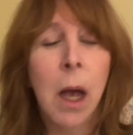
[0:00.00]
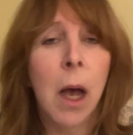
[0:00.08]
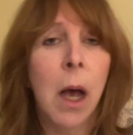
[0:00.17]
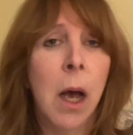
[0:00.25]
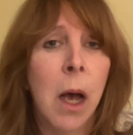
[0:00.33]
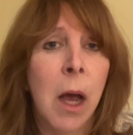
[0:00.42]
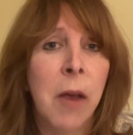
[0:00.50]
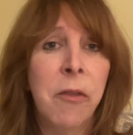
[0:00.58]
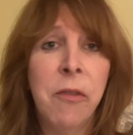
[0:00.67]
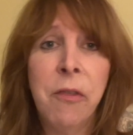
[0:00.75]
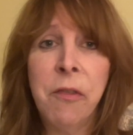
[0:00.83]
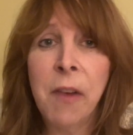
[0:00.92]
I
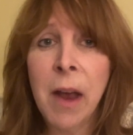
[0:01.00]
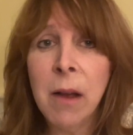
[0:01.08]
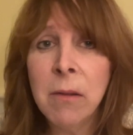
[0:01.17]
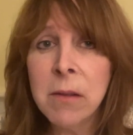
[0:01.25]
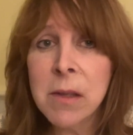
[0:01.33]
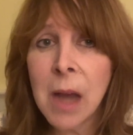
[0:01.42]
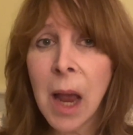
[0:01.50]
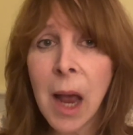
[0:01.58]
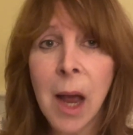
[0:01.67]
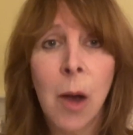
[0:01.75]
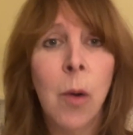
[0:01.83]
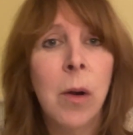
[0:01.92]
found
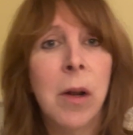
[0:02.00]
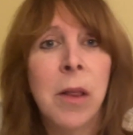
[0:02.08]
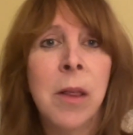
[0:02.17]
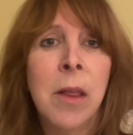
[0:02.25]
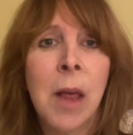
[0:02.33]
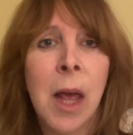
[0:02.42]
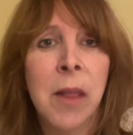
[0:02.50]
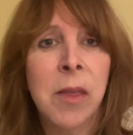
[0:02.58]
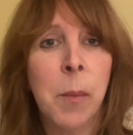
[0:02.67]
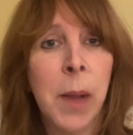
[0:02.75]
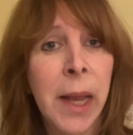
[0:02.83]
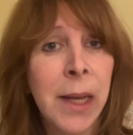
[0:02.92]
out that the
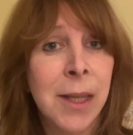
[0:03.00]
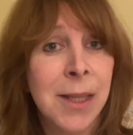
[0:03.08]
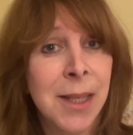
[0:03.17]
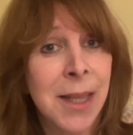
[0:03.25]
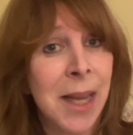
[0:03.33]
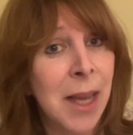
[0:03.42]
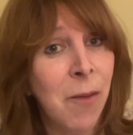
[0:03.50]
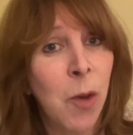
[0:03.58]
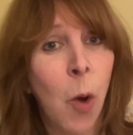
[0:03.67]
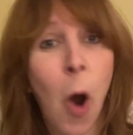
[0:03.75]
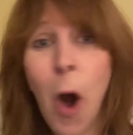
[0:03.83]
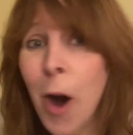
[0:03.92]
blankets that they give
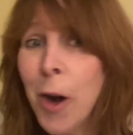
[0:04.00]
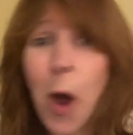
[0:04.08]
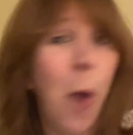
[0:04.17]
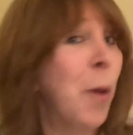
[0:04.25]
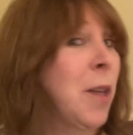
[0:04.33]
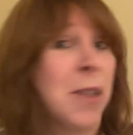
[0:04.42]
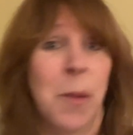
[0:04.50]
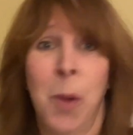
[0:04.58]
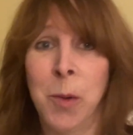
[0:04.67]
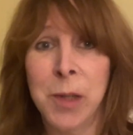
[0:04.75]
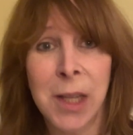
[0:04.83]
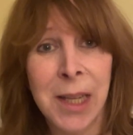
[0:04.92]
you aren't always the
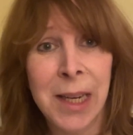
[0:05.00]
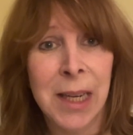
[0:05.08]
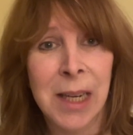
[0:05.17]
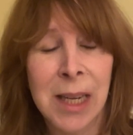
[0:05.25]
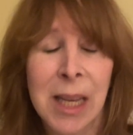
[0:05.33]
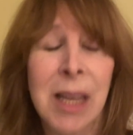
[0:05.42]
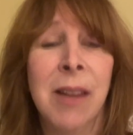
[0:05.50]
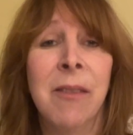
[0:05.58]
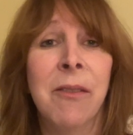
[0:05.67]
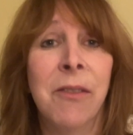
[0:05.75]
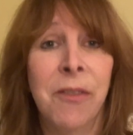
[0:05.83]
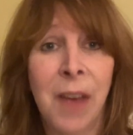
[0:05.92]
most clean.
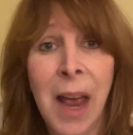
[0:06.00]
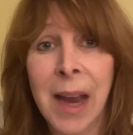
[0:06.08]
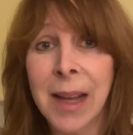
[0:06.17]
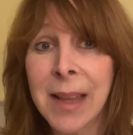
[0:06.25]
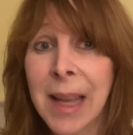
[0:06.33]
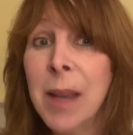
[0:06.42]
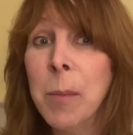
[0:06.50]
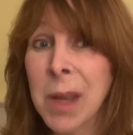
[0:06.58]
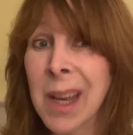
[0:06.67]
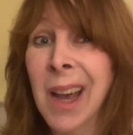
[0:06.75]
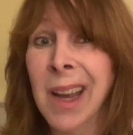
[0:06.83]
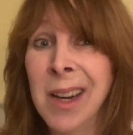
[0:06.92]
In fact, they can be
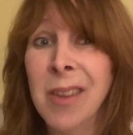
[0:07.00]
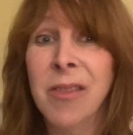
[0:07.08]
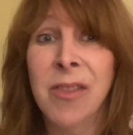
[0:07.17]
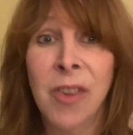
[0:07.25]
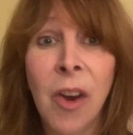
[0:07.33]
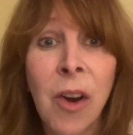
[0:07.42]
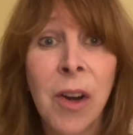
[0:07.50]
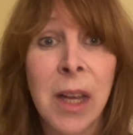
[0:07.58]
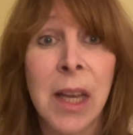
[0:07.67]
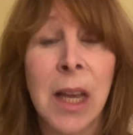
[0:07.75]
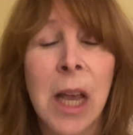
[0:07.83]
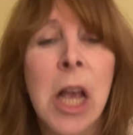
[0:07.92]
kind of
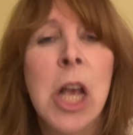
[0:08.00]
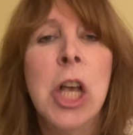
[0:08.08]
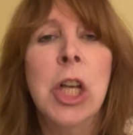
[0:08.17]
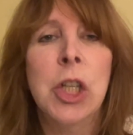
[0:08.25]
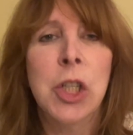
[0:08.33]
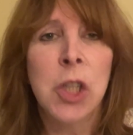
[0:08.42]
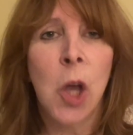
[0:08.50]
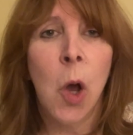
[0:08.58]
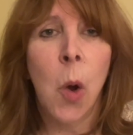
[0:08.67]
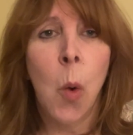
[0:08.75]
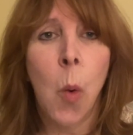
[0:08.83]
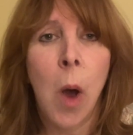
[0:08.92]
dirty.
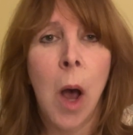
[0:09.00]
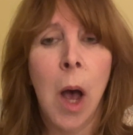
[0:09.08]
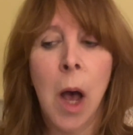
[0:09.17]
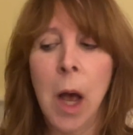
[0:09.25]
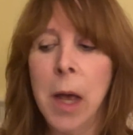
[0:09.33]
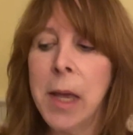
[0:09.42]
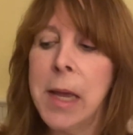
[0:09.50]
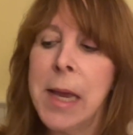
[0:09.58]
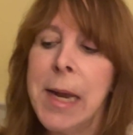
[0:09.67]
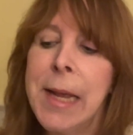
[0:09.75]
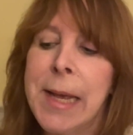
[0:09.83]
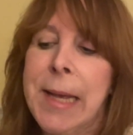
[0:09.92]
So
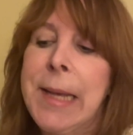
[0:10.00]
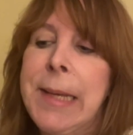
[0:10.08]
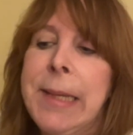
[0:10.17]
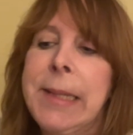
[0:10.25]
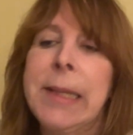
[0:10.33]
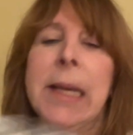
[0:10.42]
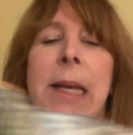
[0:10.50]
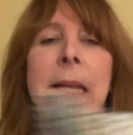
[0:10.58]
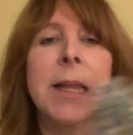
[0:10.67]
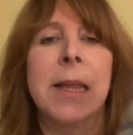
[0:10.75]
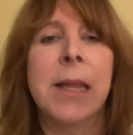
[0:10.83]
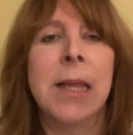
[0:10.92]
it is
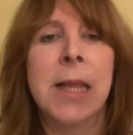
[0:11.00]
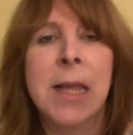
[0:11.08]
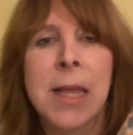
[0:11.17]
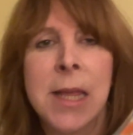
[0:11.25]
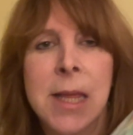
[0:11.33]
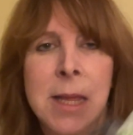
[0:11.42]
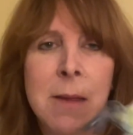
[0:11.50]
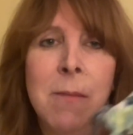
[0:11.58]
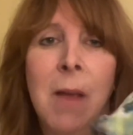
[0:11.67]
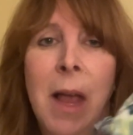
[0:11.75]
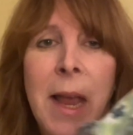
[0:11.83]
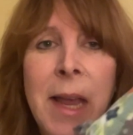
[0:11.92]

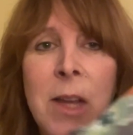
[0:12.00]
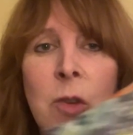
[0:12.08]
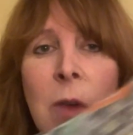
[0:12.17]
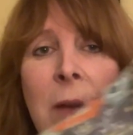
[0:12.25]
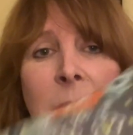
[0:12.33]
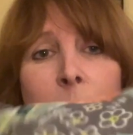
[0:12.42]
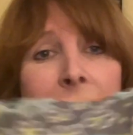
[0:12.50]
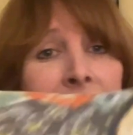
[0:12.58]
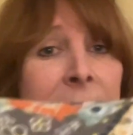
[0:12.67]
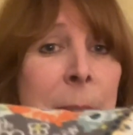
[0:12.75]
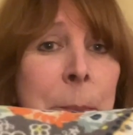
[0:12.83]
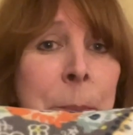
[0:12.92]
a travel
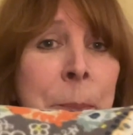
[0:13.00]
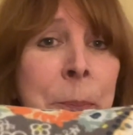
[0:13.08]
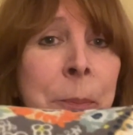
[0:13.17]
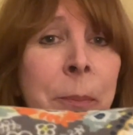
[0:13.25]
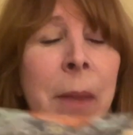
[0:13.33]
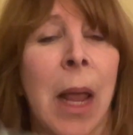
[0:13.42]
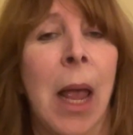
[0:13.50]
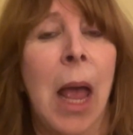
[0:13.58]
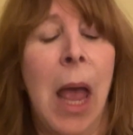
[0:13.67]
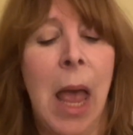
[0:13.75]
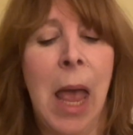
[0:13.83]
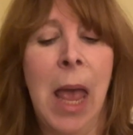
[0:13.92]
blanket.
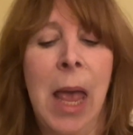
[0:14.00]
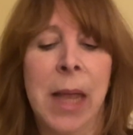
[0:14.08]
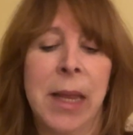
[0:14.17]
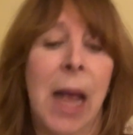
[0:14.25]
And